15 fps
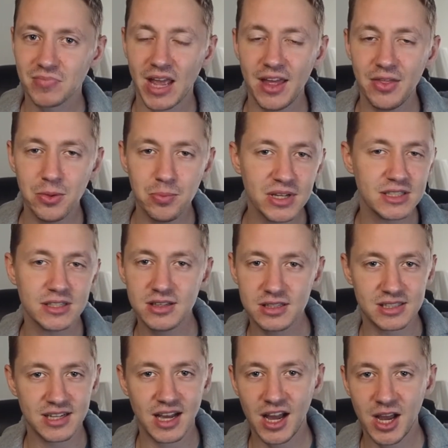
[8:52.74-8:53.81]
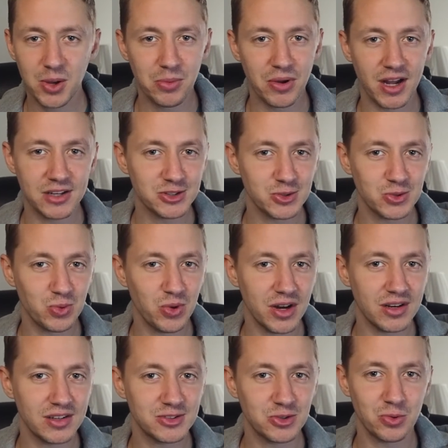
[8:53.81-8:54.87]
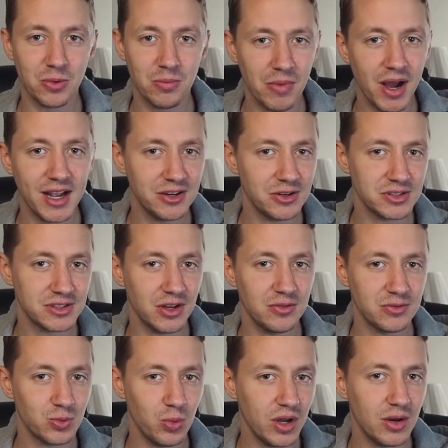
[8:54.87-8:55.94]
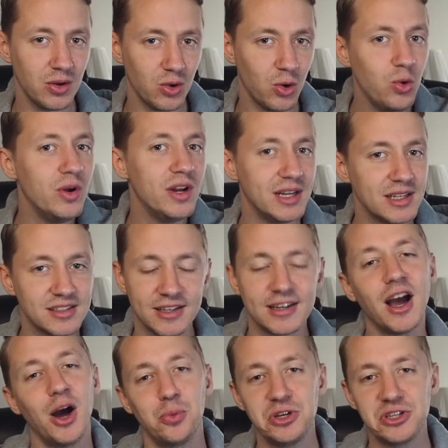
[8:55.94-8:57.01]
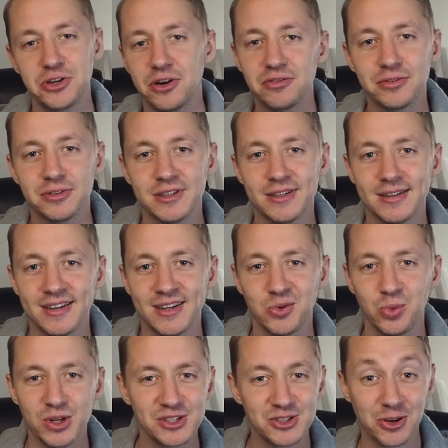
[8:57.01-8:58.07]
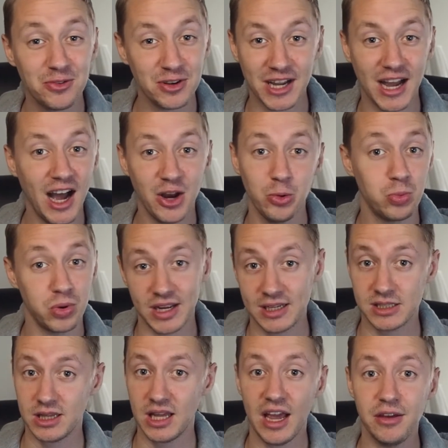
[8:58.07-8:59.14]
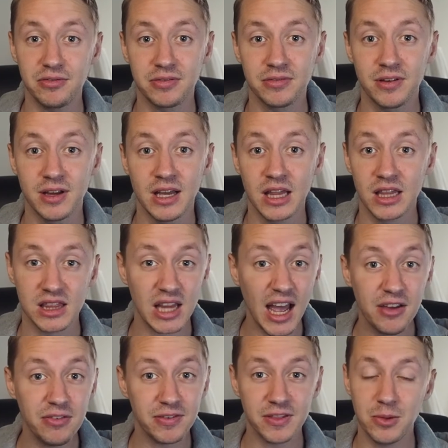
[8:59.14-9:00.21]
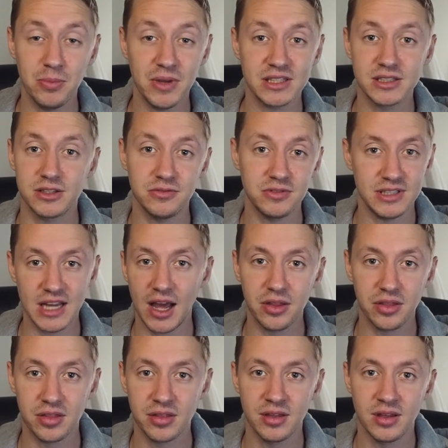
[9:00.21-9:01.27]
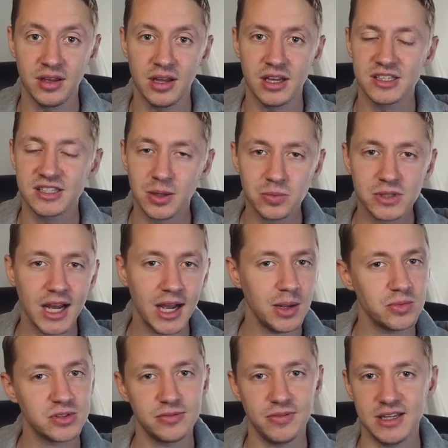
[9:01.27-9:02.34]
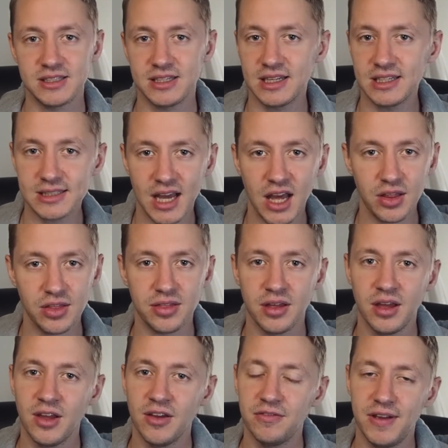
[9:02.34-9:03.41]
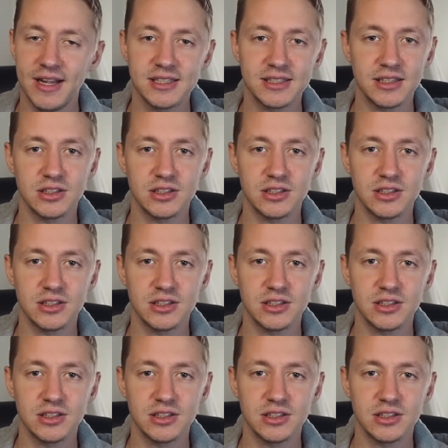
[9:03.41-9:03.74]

in the midst of this time, I just want us to remind ourselves what who it is the God we serve. We serve a God who brings life, life in the midst of death. Sometimes facing death, facing